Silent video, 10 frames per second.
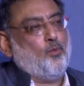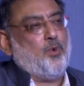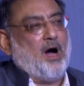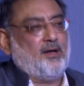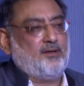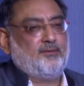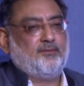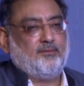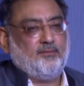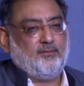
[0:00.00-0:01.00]
one
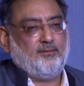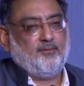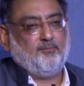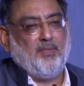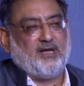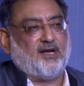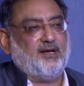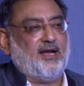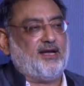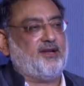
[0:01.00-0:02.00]

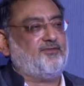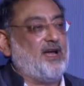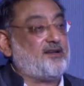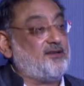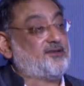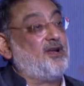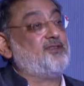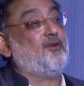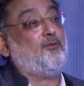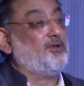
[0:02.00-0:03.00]
meta-narrative that will
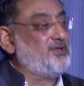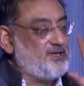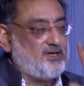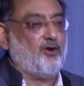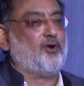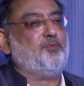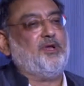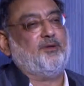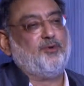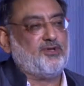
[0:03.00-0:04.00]
transform all this. It cannot be,
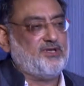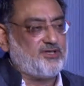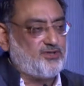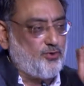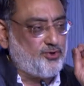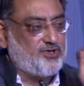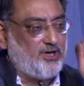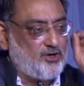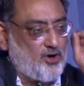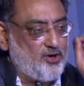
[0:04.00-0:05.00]
because there's social
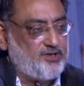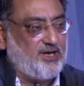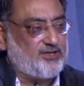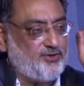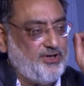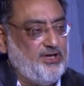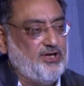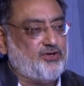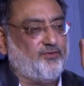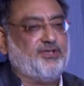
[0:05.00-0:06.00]
context to
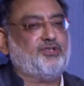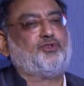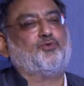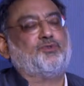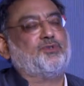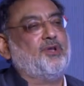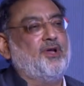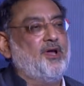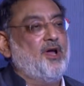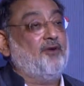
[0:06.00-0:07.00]
each of these issues,
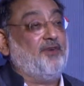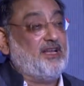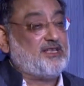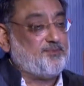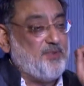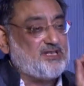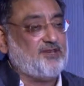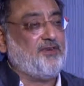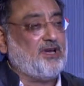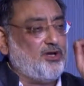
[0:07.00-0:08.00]
a very
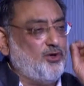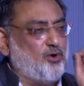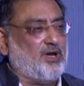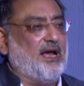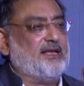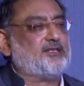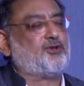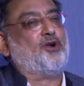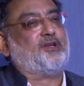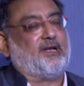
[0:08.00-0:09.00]
specific localized
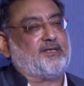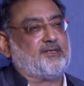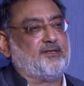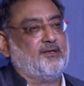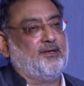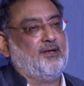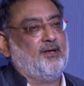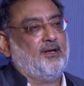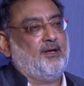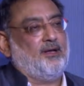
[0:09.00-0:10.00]
context.
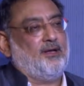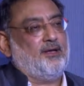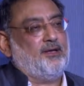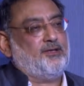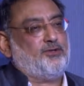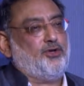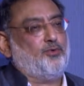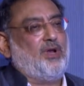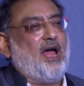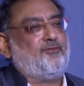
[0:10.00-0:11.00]
So you
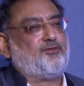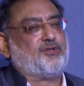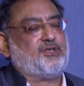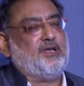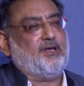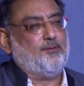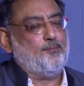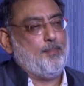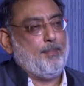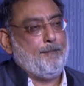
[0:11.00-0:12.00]
will have to see
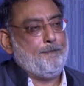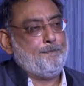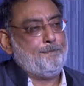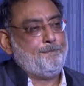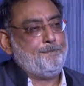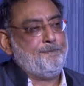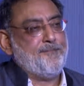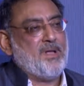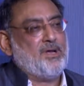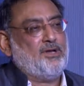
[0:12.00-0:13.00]

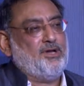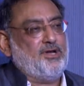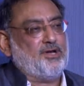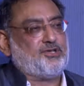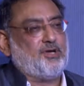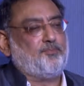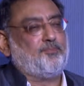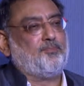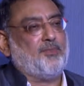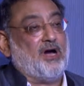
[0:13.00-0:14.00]
leadership
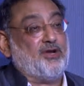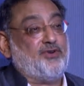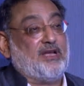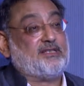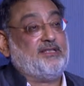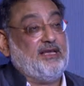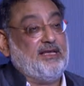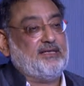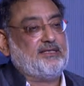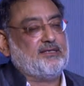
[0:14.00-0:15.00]
address
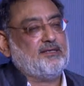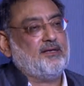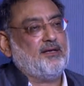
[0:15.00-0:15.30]
these